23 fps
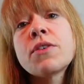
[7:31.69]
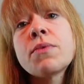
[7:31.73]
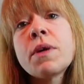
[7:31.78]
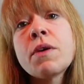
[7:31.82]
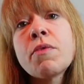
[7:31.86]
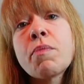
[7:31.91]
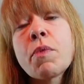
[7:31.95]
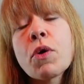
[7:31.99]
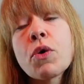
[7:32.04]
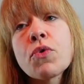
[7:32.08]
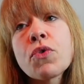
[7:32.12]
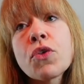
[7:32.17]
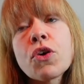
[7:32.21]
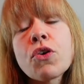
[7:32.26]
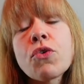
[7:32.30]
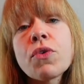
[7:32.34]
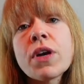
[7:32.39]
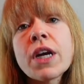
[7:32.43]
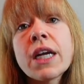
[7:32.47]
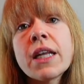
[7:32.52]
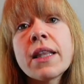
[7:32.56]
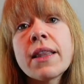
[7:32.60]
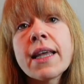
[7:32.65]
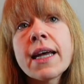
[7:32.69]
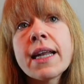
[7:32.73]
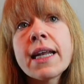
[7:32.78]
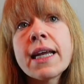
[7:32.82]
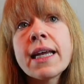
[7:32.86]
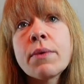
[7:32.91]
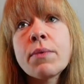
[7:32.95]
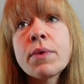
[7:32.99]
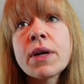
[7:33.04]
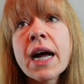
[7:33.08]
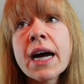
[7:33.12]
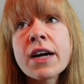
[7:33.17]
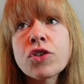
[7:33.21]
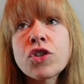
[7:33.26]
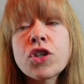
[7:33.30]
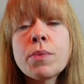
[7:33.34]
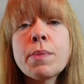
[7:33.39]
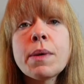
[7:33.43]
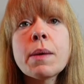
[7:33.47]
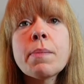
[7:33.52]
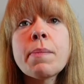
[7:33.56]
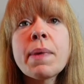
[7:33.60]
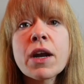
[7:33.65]
and we've both agreed that it would
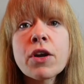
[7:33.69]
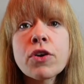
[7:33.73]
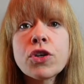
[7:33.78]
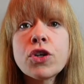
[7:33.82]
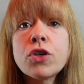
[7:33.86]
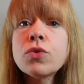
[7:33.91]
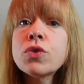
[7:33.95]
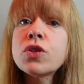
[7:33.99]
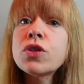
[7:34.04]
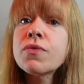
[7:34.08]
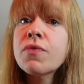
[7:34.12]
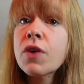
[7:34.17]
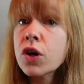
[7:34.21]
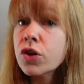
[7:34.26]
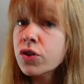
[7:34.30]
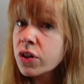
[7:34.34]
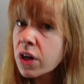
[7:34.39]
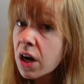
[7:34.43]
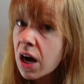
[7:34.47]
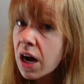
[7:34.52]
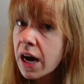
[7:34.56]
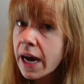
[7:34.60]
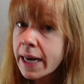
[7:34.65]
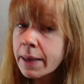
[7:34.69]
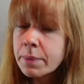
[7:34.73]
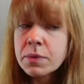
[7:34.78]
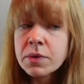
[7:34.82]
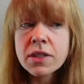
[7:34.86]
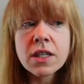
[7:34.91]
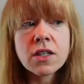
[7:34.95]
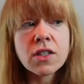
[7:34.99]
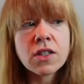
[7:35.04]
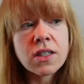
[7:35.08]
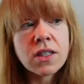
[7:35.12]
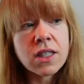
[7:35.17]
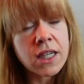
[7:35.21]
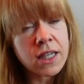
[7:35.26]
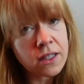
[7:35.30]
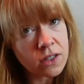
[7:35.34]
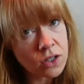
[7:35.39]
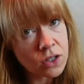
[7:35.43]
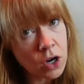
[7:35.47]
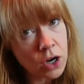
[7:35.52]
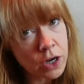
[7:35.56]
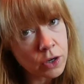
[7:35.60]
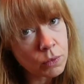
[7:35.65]
actually be a better use of our time, since
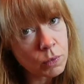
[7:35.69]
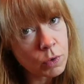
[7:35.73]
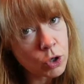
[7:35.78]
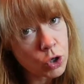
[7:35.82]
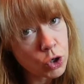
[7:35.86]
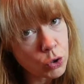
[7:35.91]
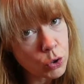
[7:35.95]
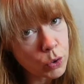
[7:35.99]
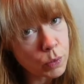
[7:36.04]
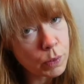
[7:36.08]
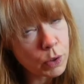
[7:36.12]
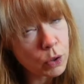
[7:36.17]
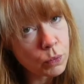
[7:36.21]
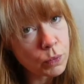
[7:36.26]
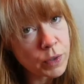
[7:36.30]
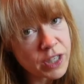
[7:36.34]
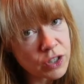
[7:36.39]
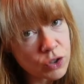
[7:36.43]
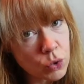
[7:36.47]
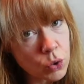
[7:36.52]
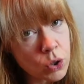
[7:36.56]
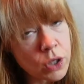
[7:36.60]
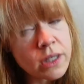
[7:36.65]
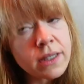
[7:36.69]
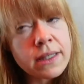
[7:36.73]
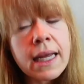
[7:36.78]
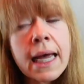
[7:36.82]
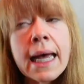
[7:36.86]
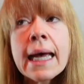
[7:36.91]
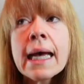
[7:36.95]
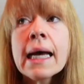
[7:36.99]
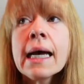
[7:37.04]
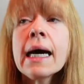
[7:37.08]
it's not a renewable resource,